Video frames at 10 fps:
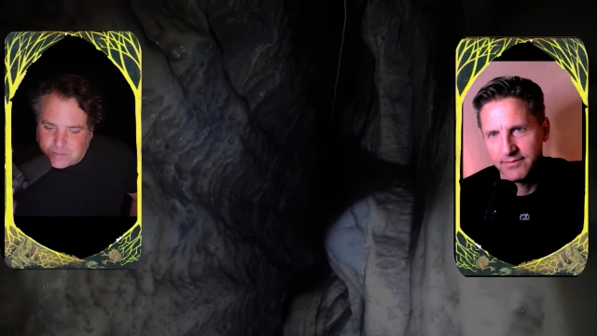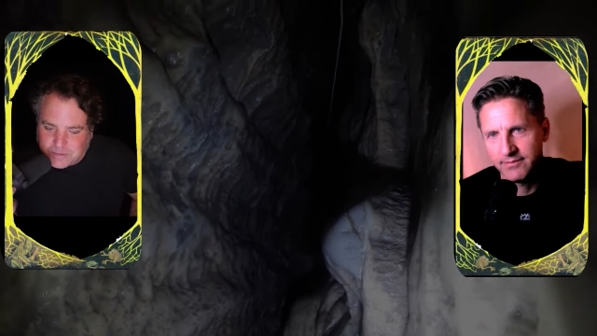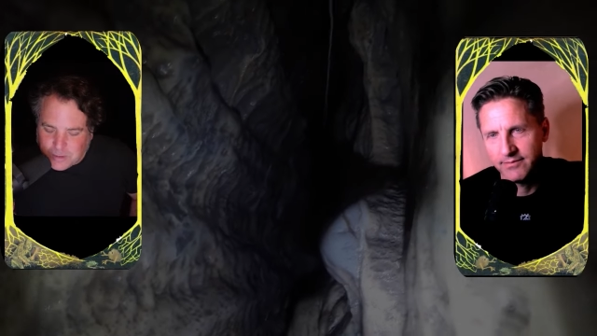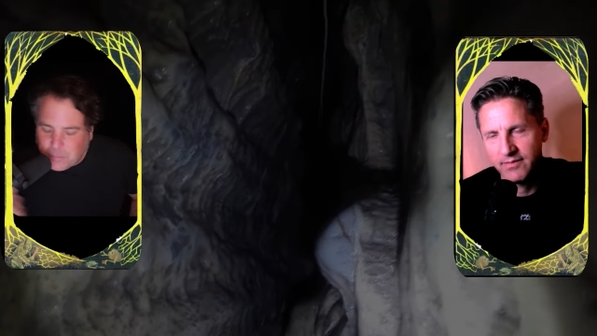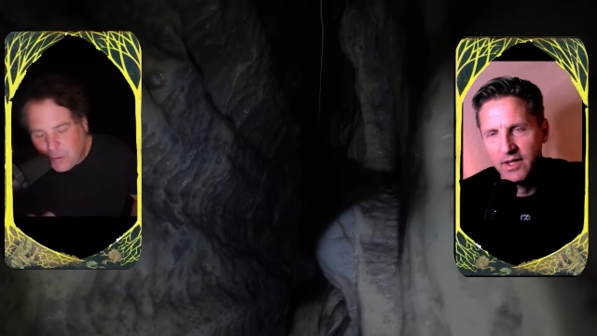
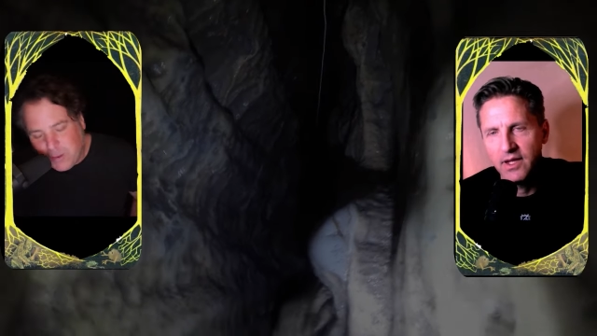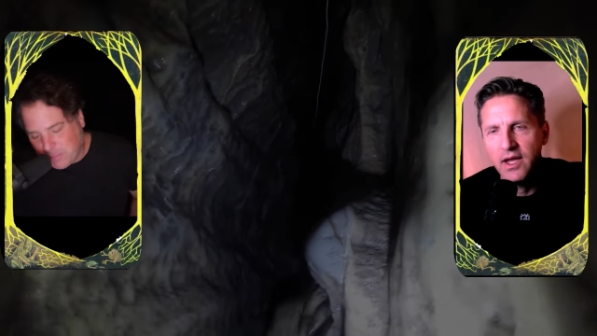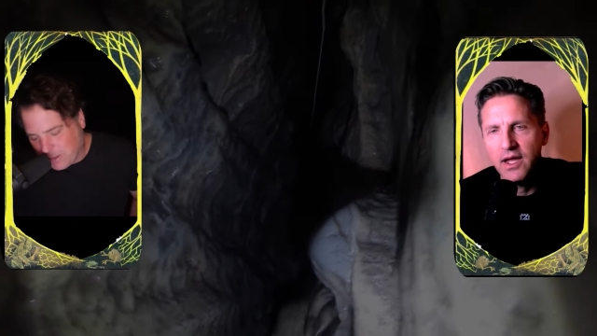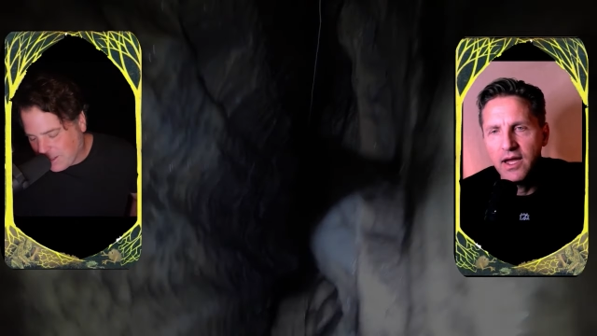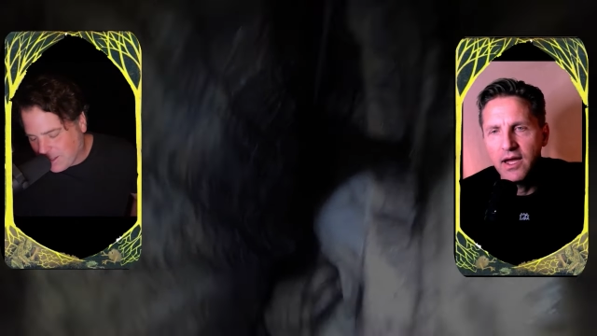Speaker 1: So the point
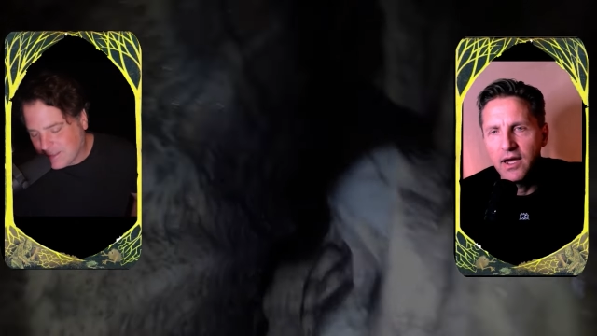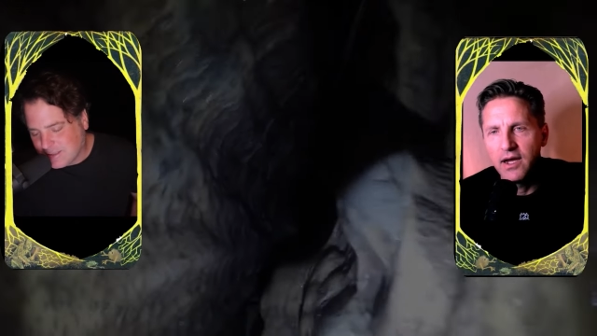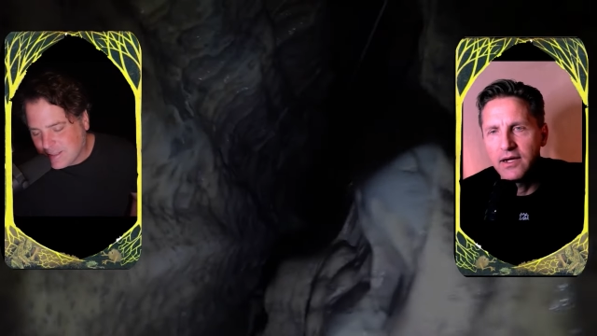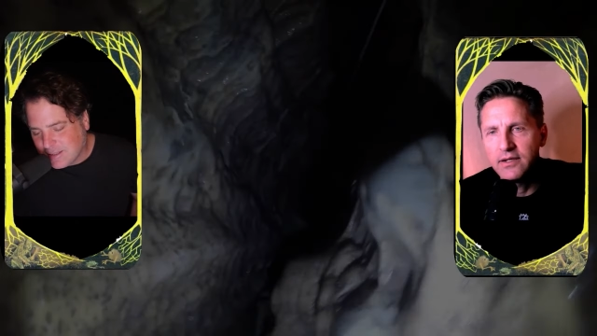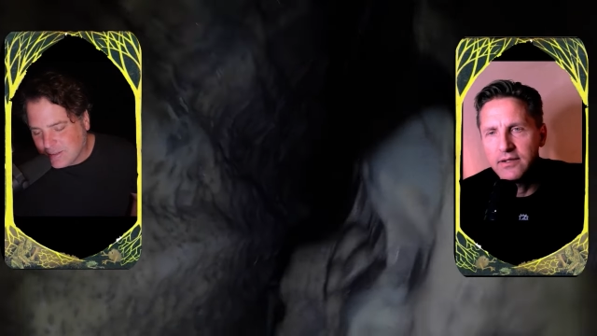being
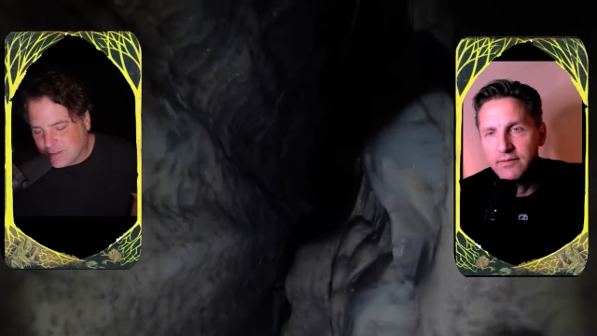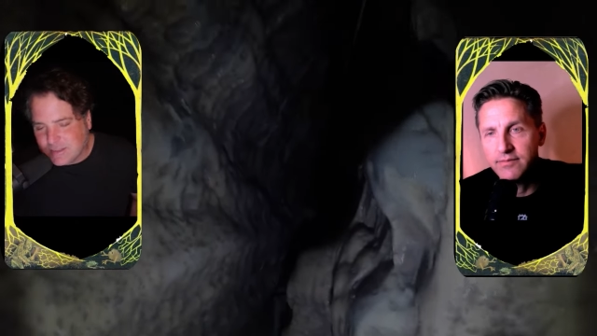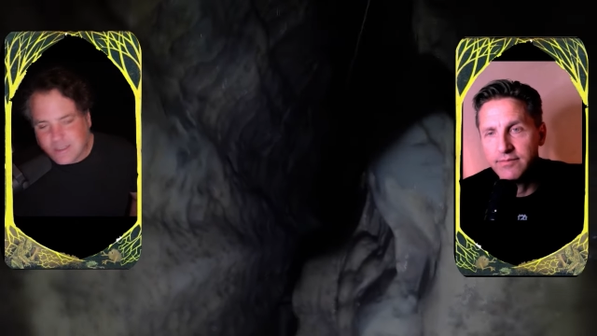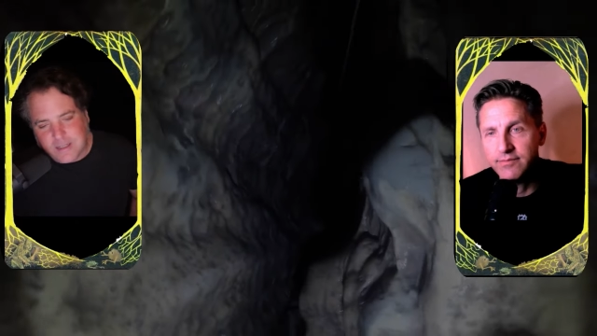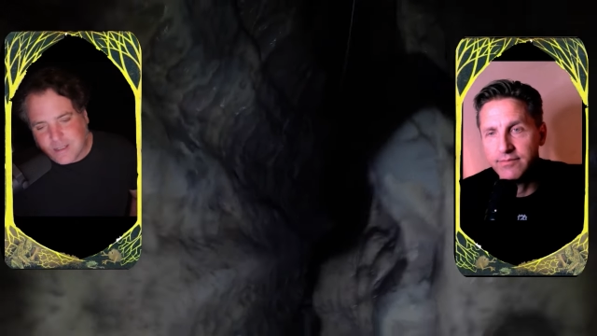is that they're
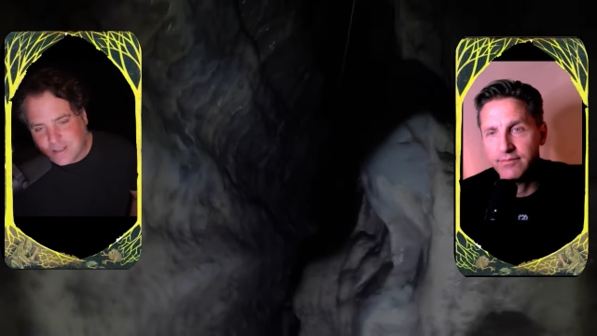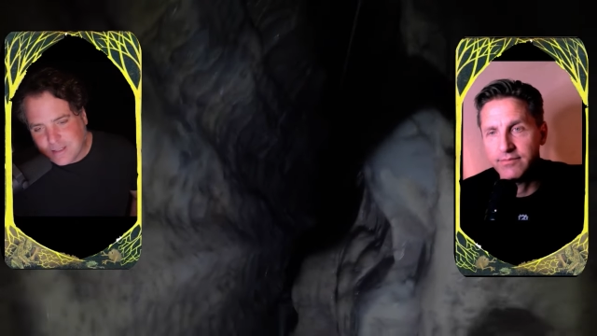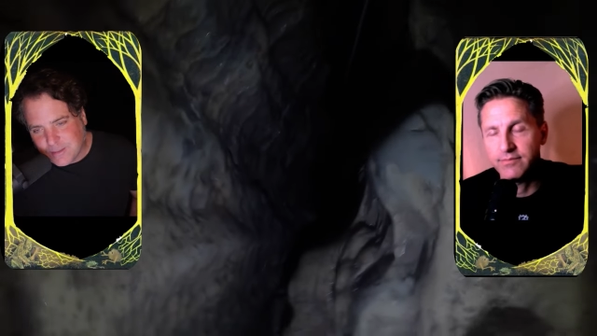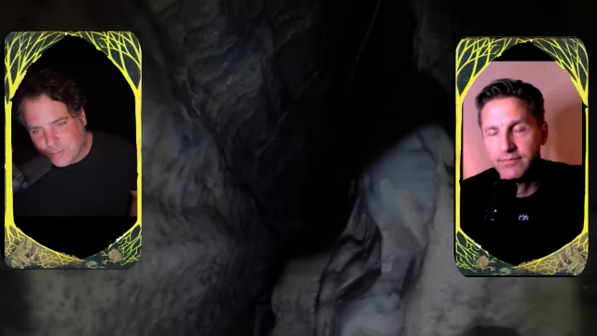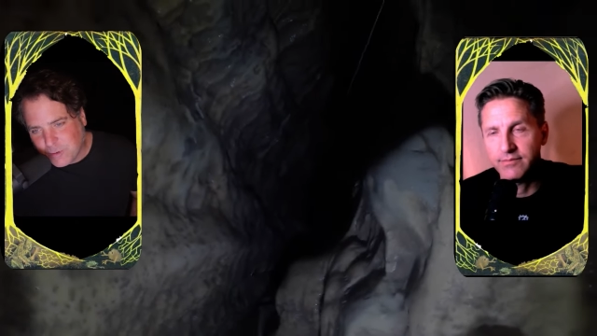stuck
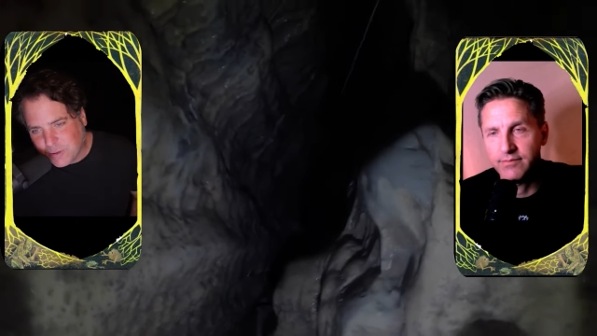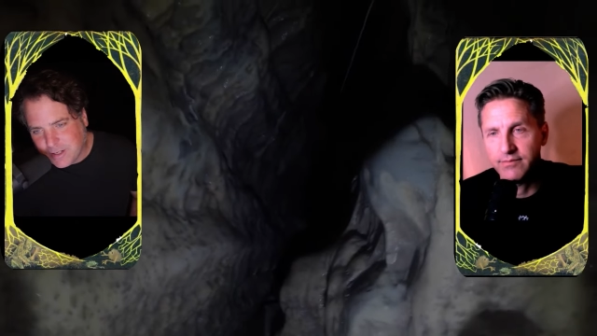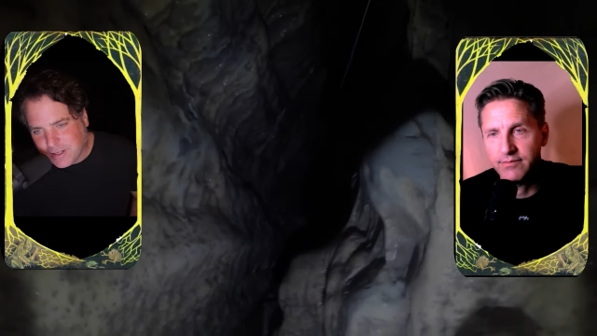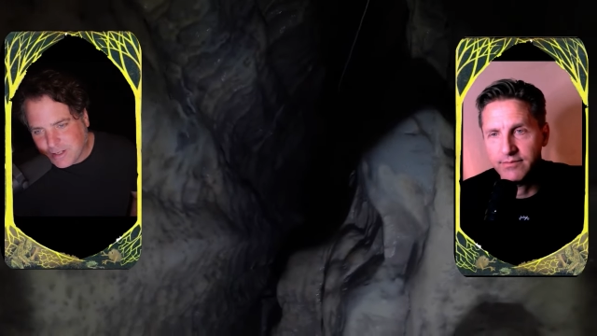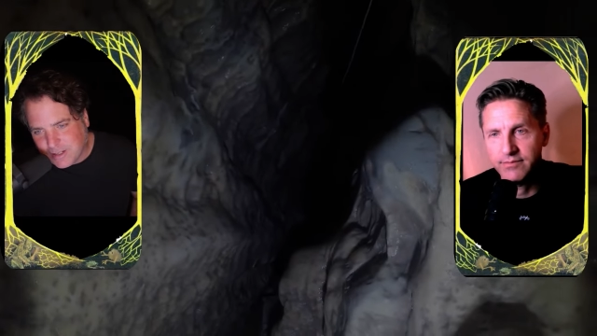in
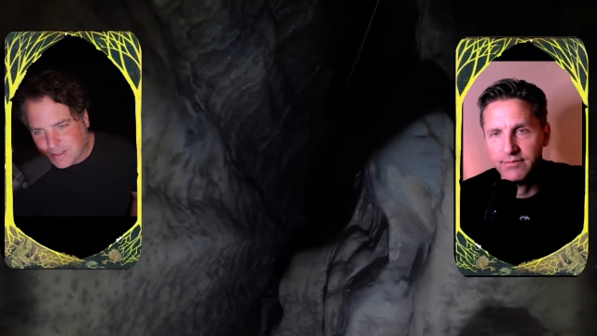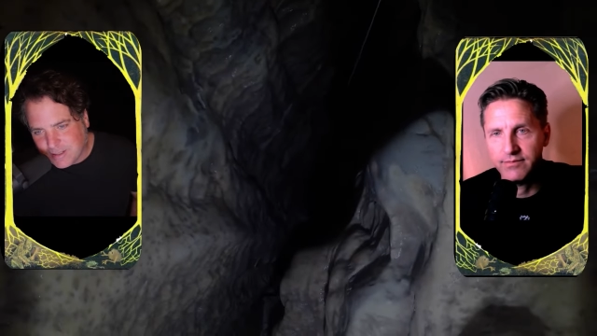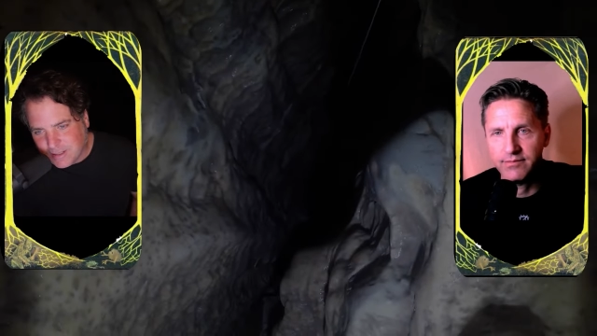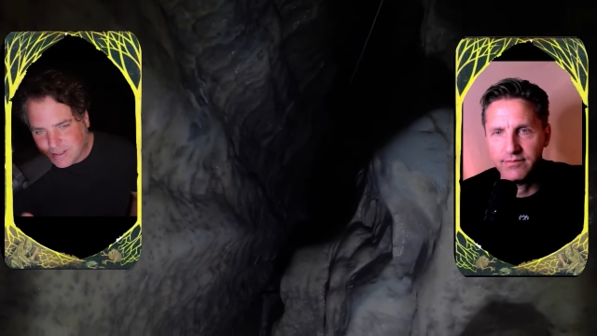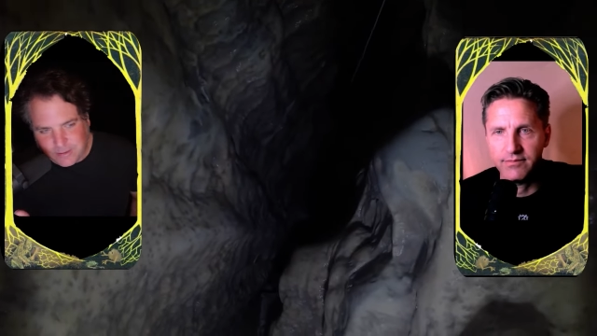Moria and
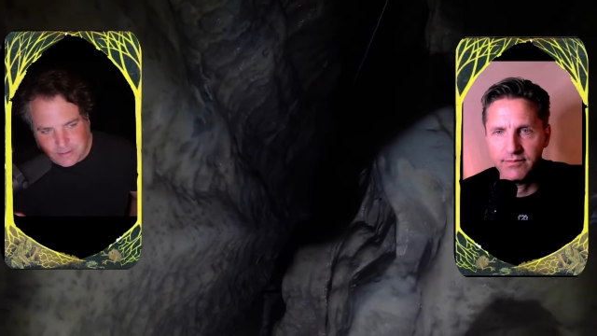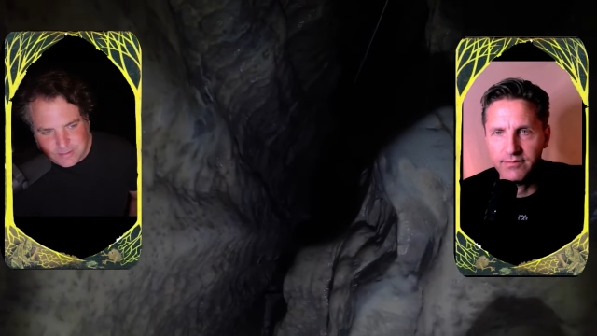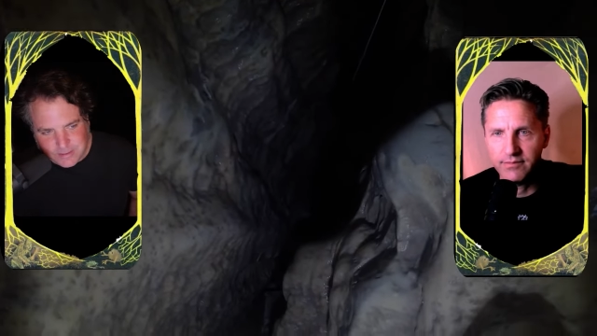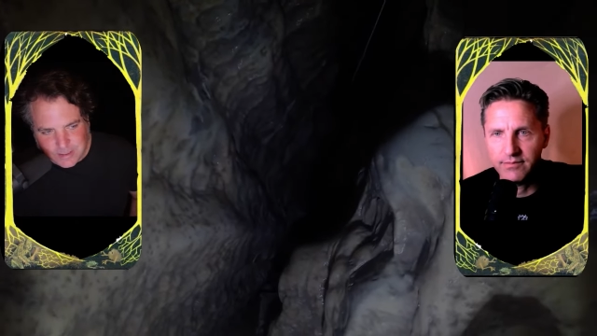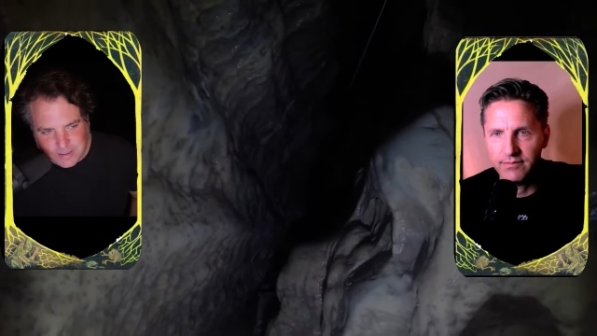they
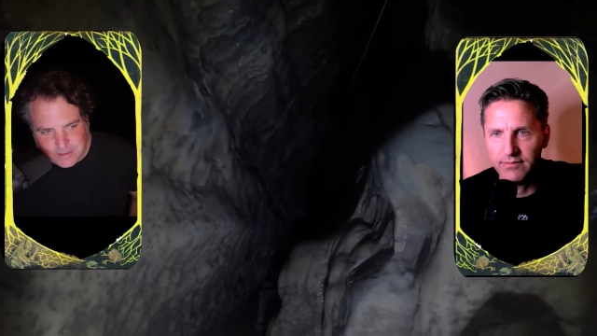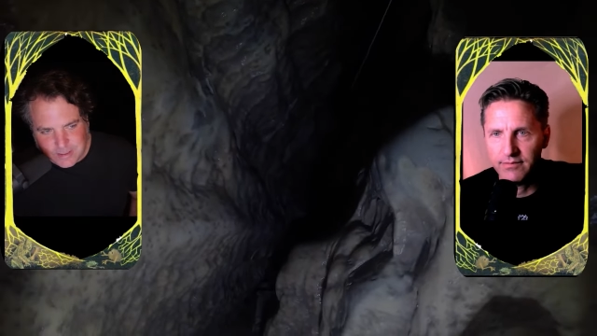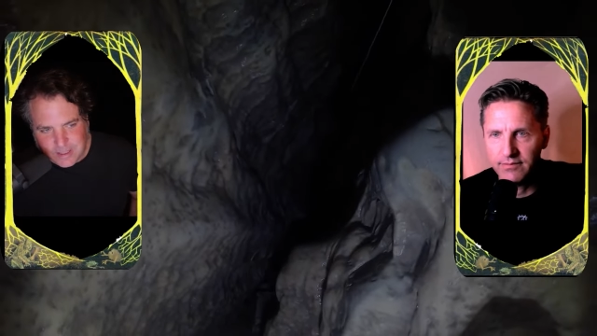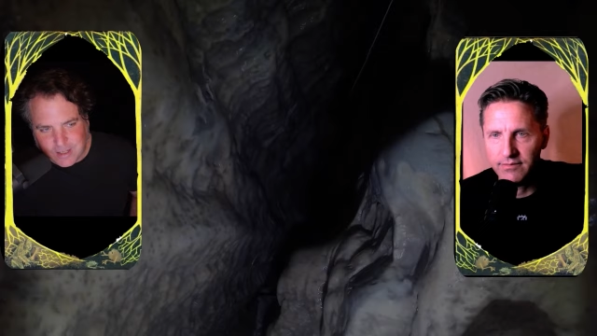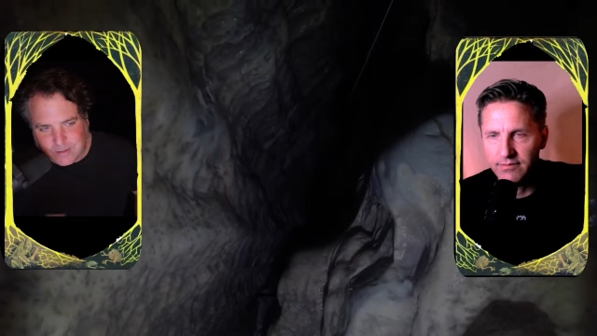can't
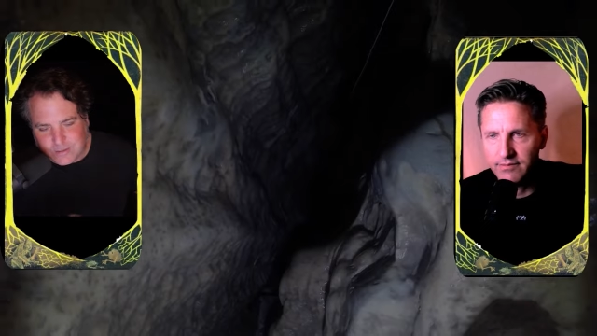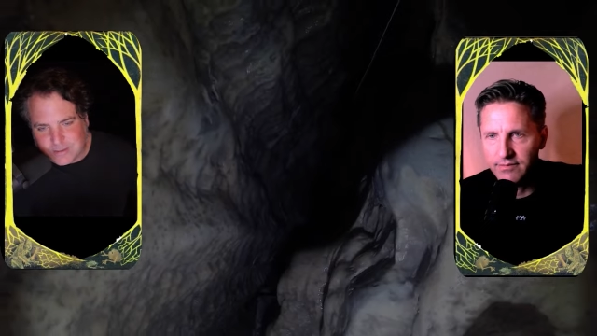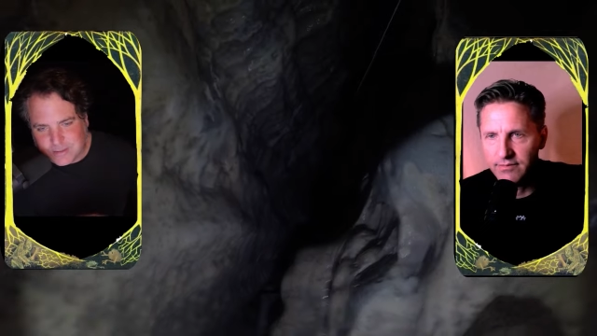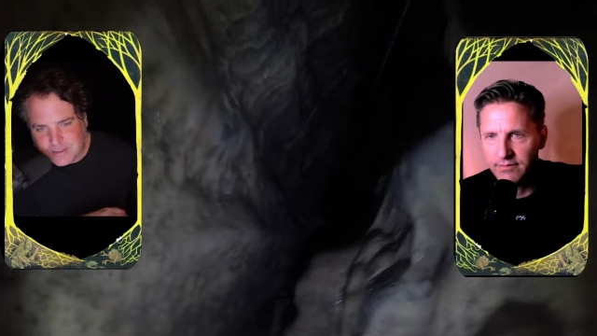get out.